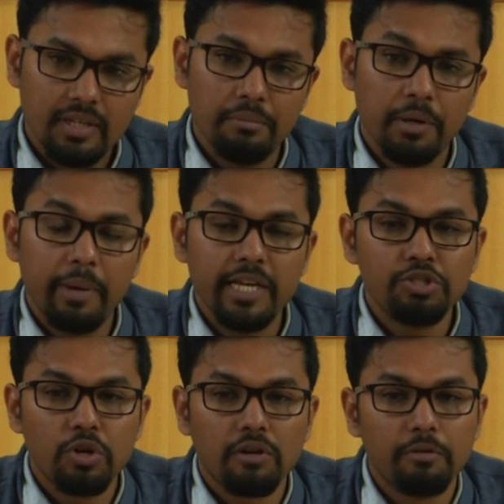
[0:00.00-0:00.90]
but
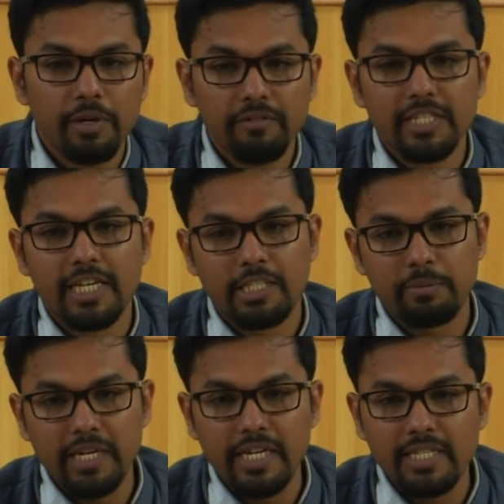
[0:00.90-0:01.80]
based on our previous
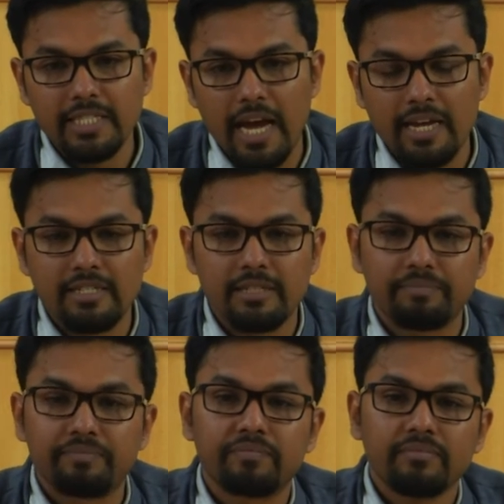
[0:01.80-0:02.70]
experience and
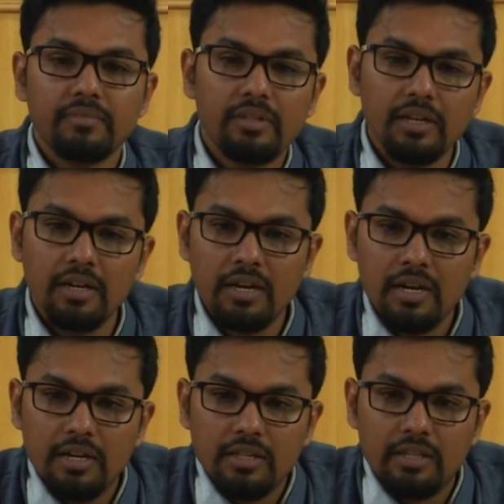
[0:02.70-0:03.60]

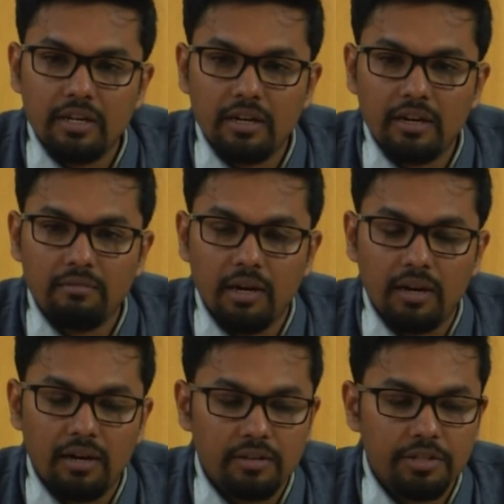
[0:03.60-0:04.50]
the
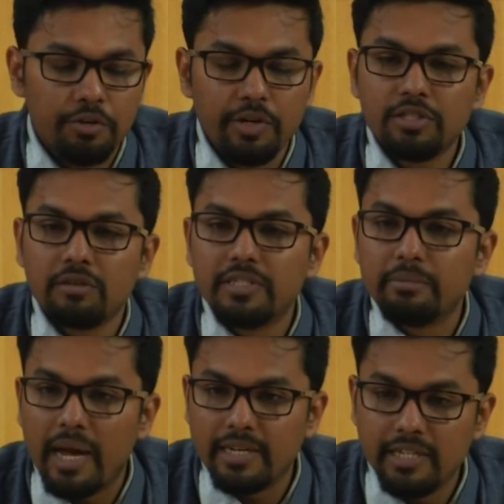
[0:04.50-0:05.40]
uh, theories of
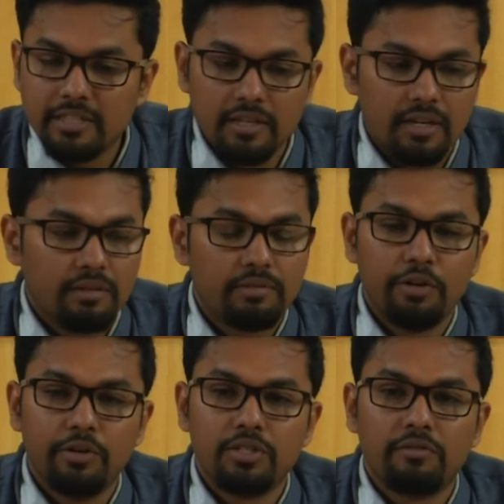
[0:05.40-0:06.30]
semantics, uh,
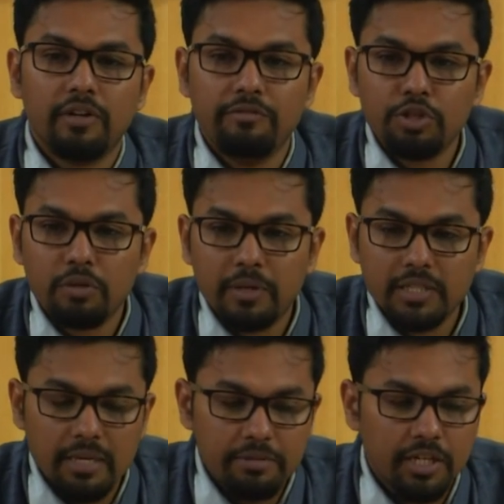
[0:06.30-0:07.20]
theories of uh, visual
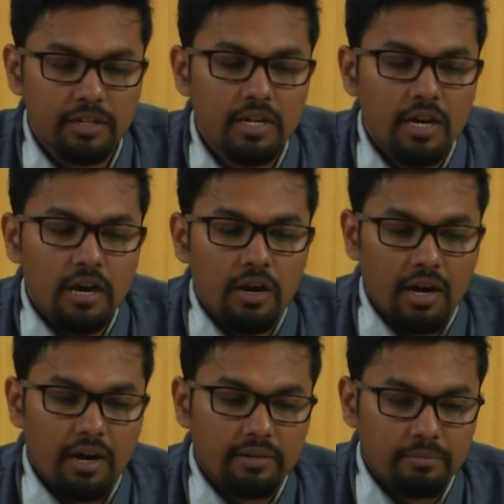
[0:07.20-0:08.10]
perception
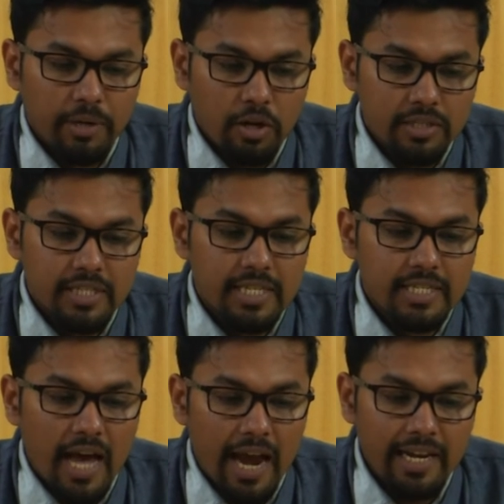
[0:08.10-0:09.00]
because this
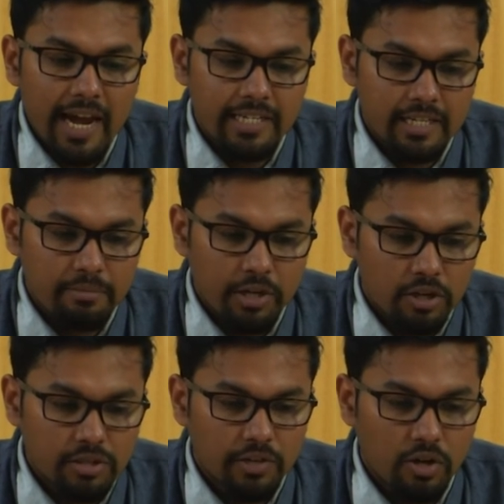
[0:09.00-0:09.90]
is highlighted
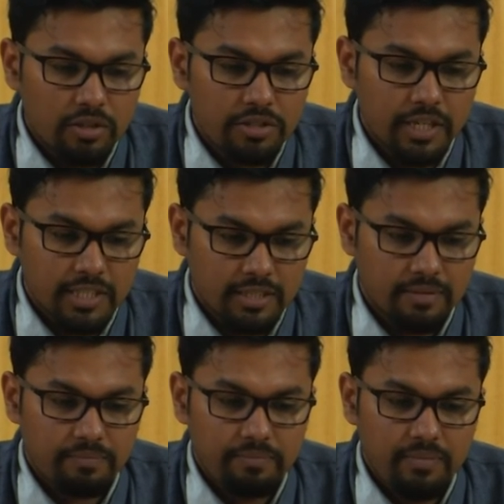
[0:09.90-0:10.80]
because of the contrast,
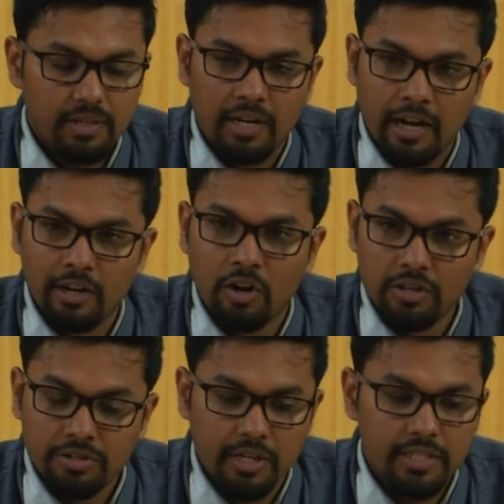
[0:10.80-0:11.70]
color
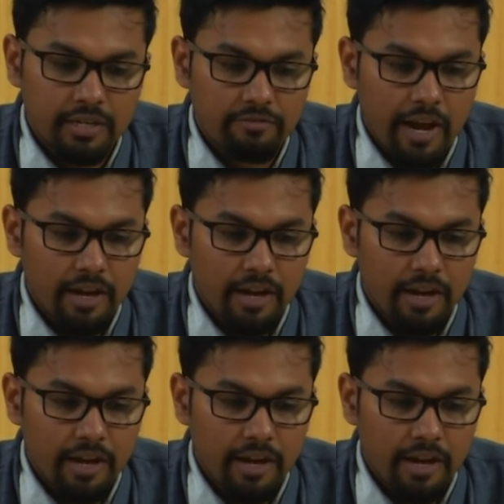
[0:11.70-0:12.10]
contrast and